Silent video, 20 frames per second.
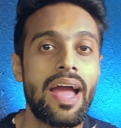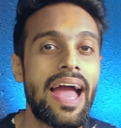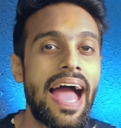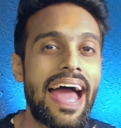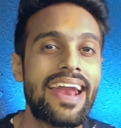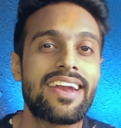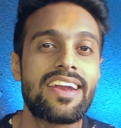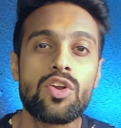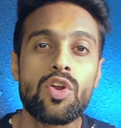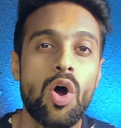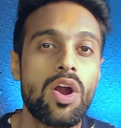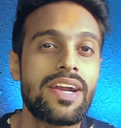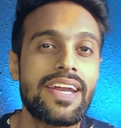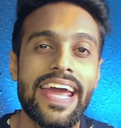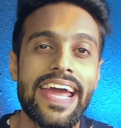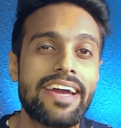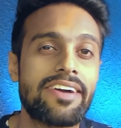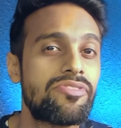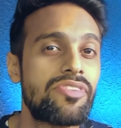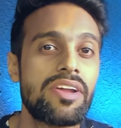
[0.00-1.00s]
And not
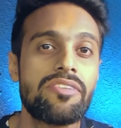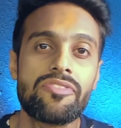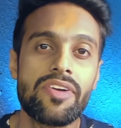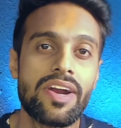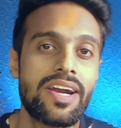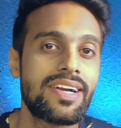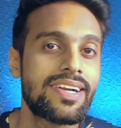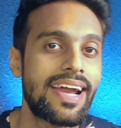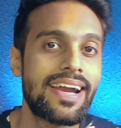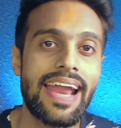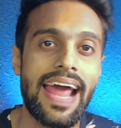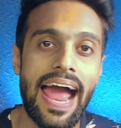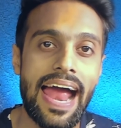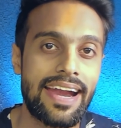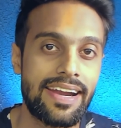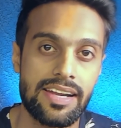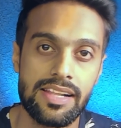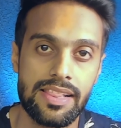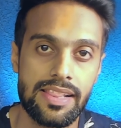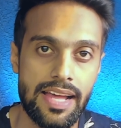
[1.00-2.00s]
every friend can
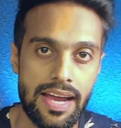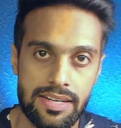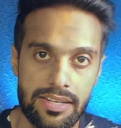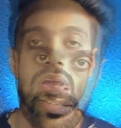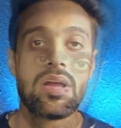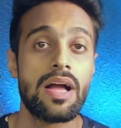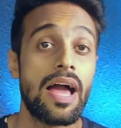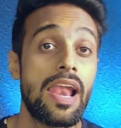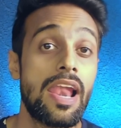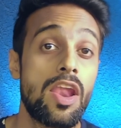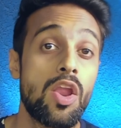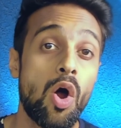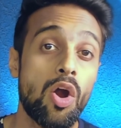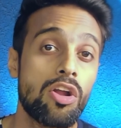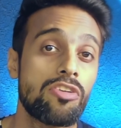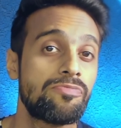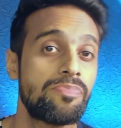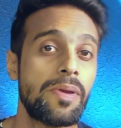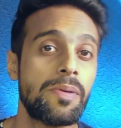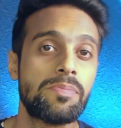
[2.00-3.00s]
handle that. A lot
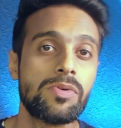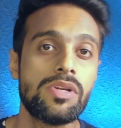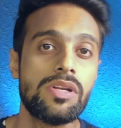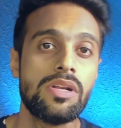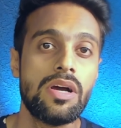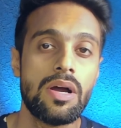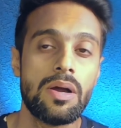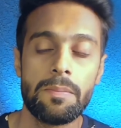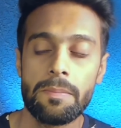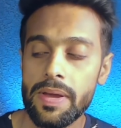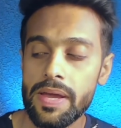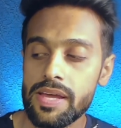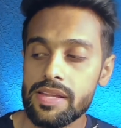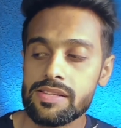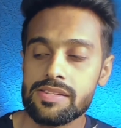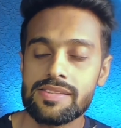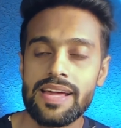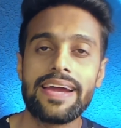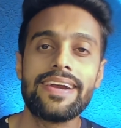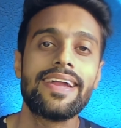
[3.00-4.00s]
of people may
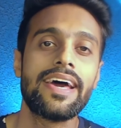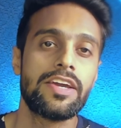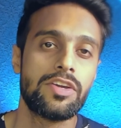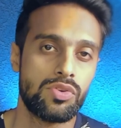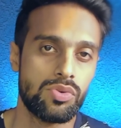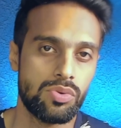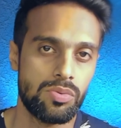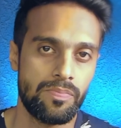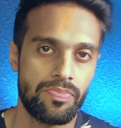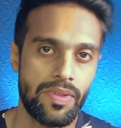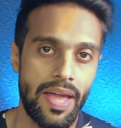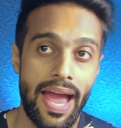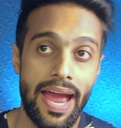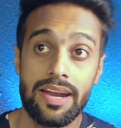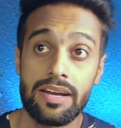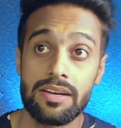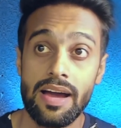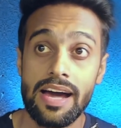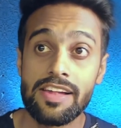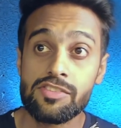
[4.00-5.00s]
side-eye you
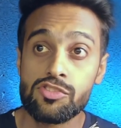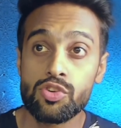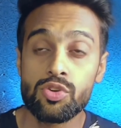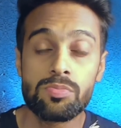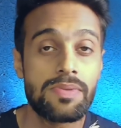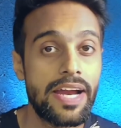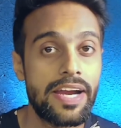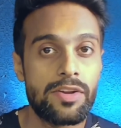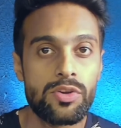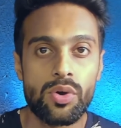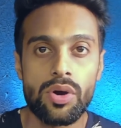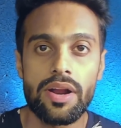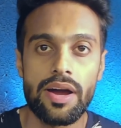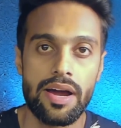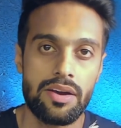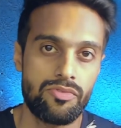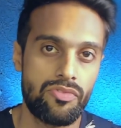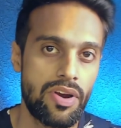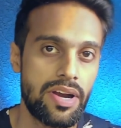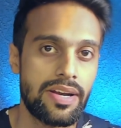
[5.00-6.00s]
and assume that you are
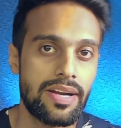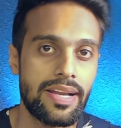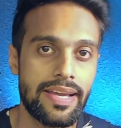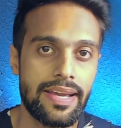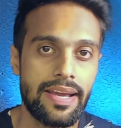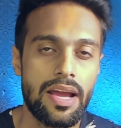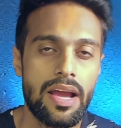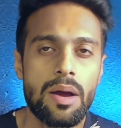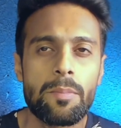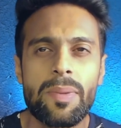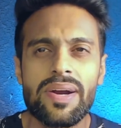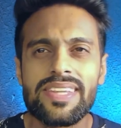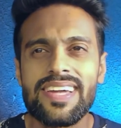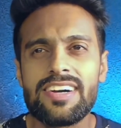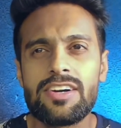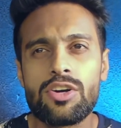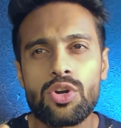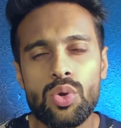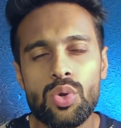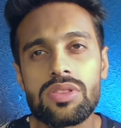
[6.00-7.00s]
unfriendly, but the
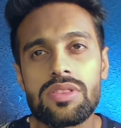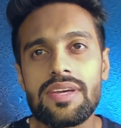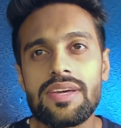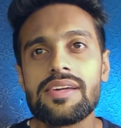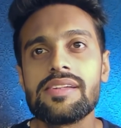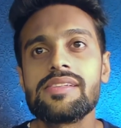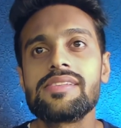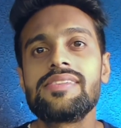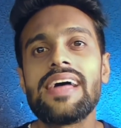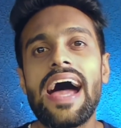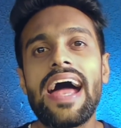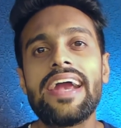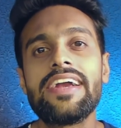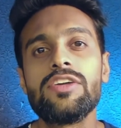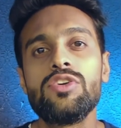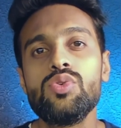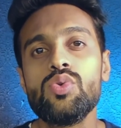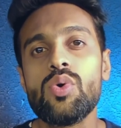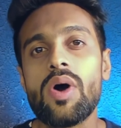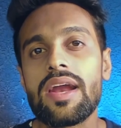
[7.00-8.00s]
truth is that
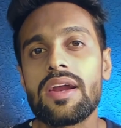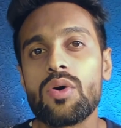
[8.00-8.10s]
you are